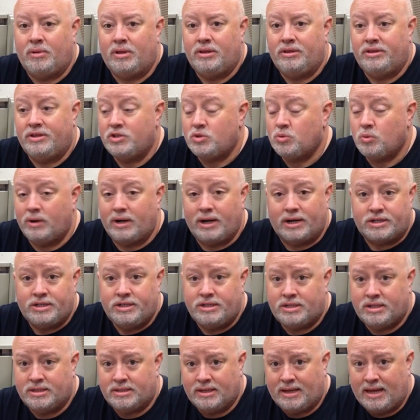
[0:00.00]
This one actually
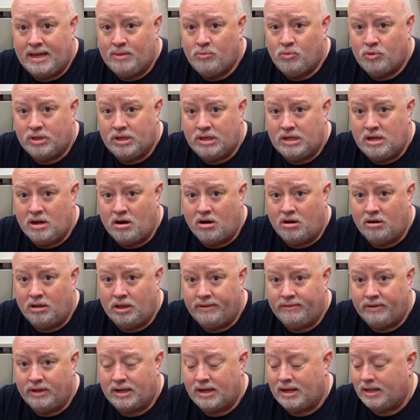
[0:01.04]
says it came with an
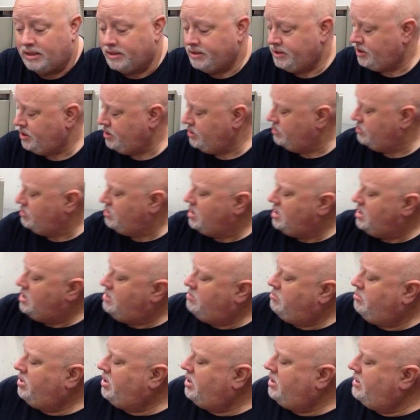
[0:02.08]
ER11 collet too,
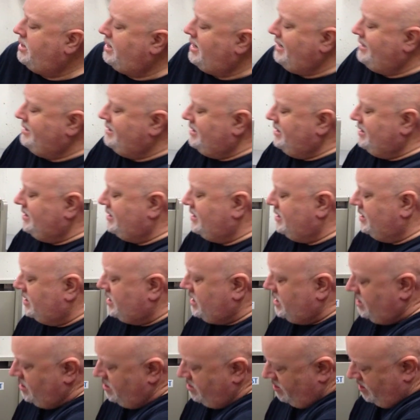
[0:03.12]
but I did get
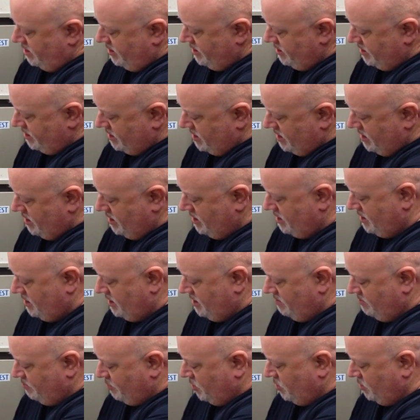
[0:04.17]
curious
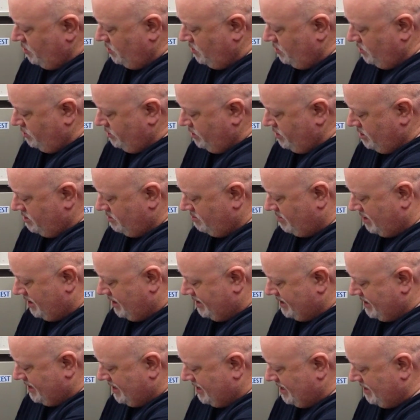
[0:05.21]
and pulled my
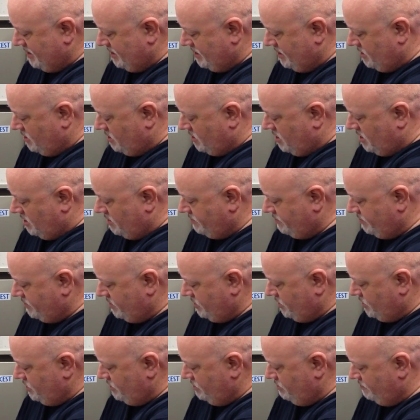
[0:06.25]
collet off
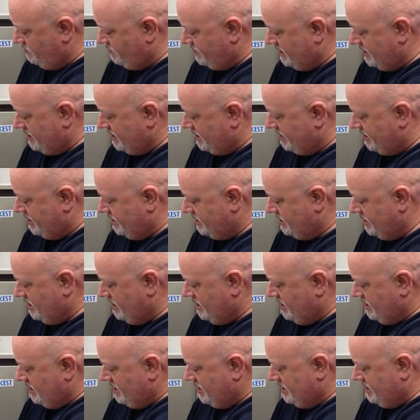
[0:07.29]
to find
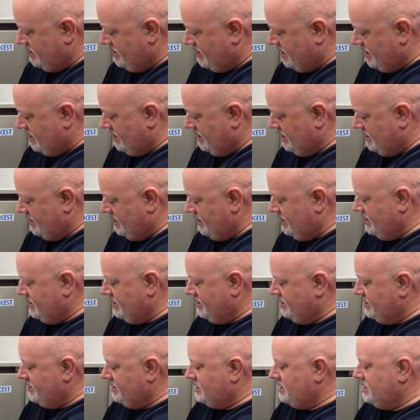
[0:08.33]
that it
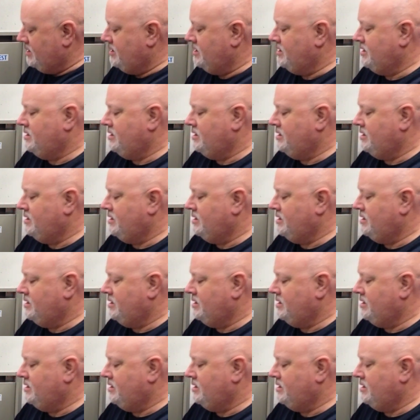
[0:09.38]
is